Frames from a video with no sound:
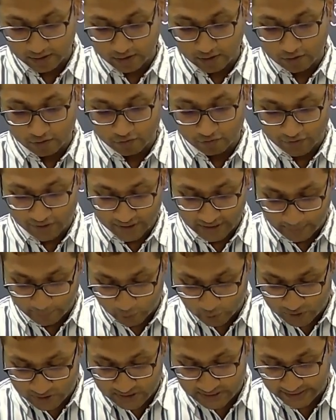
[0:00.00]
we
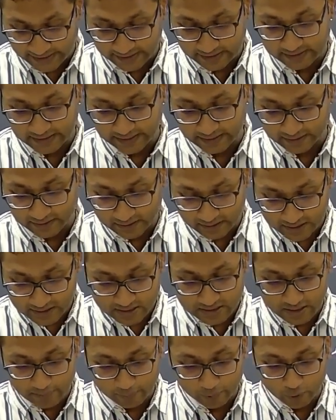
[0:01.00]
demonstrate that this
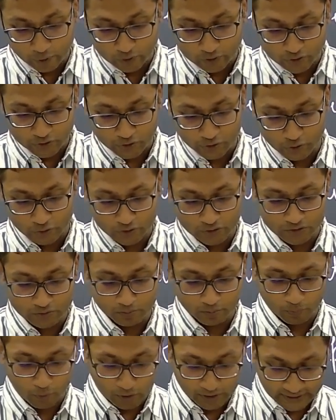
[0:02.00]
approach shows
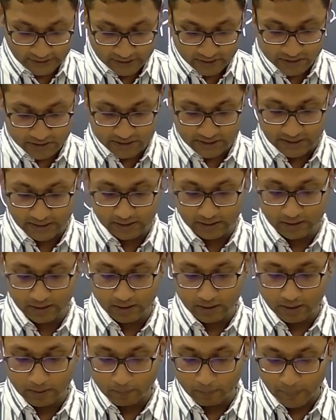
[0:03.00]
potential
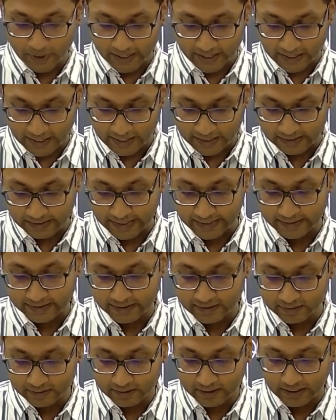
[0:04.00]
by
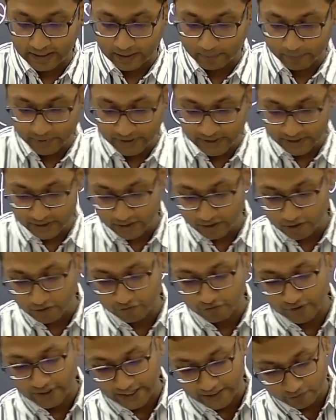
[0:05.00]
highlighting the ability of
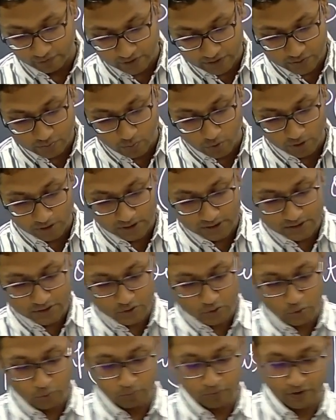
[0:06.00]
language models
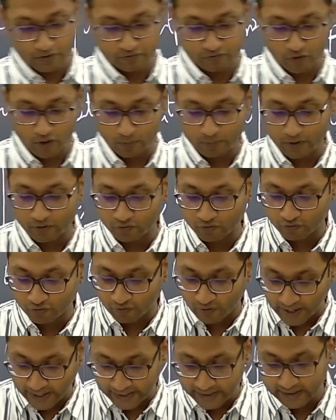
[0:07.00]
to perform a
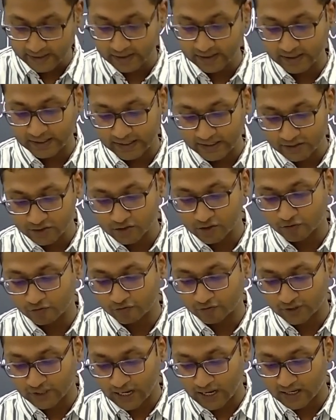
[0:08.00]
wide range of
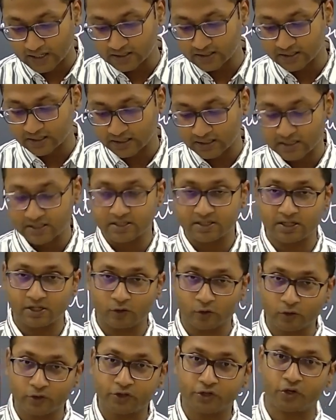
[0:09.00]
tasks in a
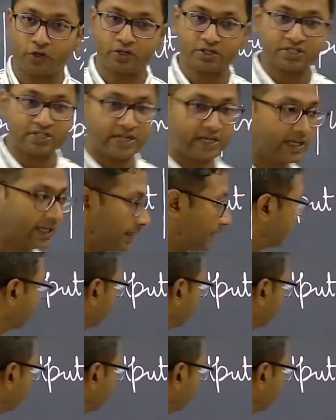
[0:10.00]
zero-shot setting,